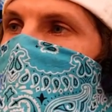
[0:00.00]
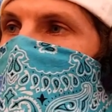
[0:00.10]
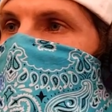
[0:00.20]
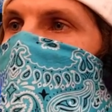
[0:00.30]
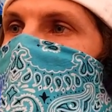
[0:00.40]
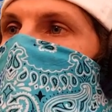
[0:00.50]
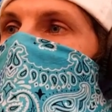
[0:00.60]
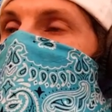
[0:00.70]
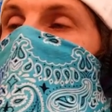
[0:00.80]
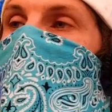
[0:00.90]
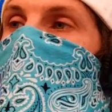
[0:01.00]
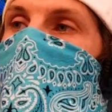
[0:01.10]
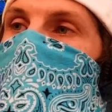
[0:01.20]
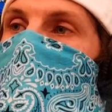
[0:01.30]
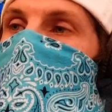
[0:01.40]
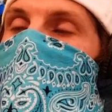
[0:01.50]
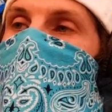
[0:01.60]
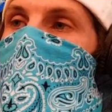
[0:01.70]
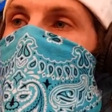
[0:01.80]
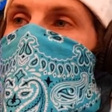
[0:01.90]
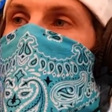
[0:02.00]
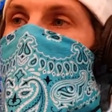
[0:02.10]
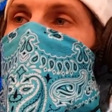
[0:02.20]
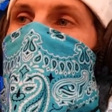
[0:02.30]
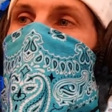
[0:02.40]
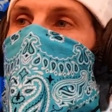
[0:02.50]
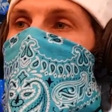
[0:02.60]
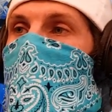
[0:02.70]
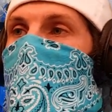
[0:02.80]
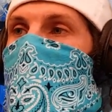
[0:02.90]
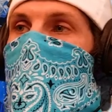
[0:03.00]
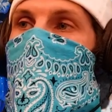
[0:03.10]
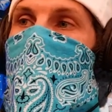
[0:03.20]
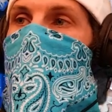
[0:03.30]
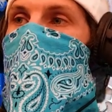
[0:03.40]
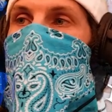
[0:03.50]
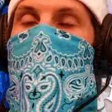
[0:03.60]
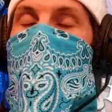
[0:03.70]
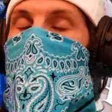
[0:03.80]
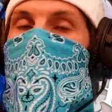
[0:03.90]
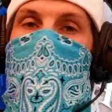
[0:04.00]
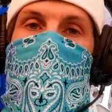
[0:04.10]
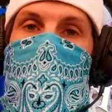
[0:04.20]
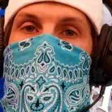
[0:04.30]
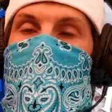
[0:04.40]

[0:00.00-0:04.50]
But again, I would love to know who actually came up and composed that song,